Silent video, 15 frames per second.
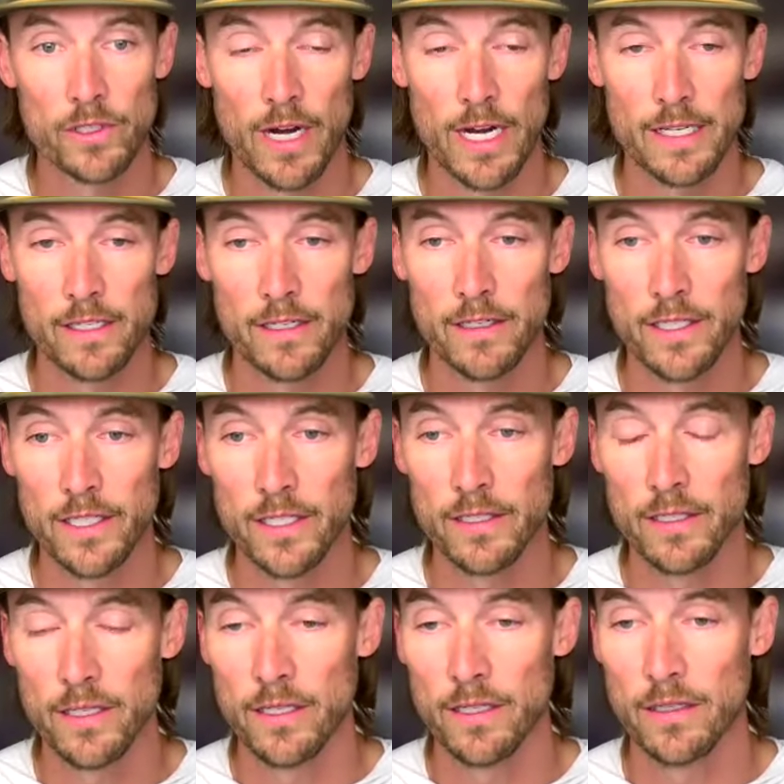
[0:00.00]
criteria
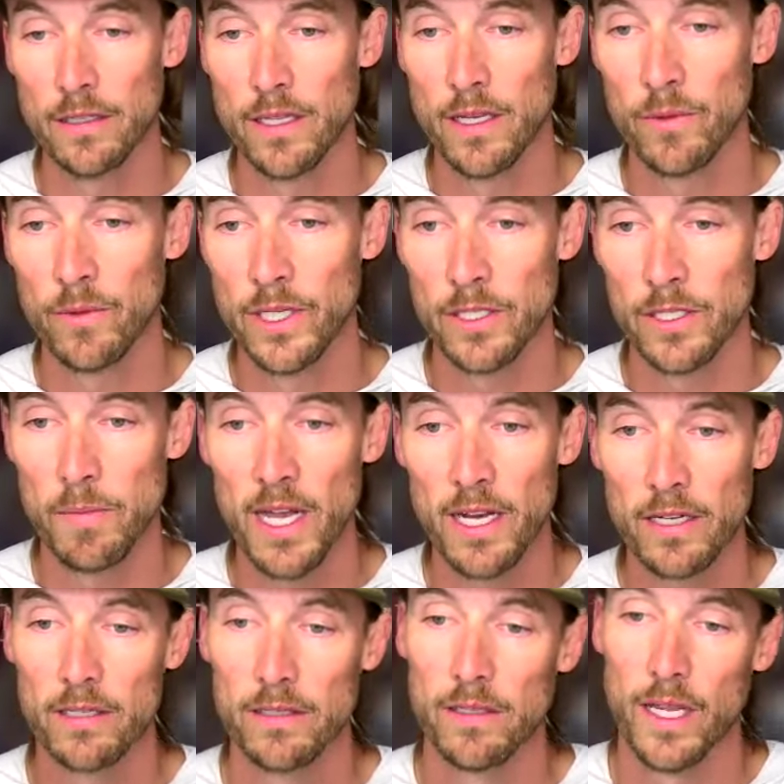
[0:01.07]
that we expect,